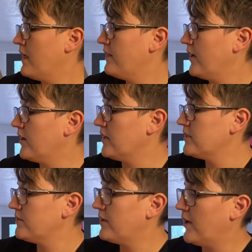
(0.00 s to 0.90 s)
They're
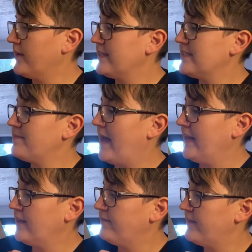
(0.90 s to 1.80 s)
also known as
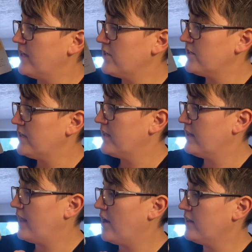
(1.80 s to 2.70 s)
spiny fish.
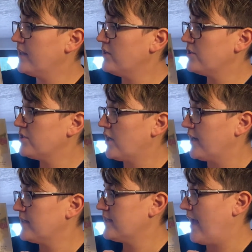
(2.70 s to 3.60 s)
They are little sharks.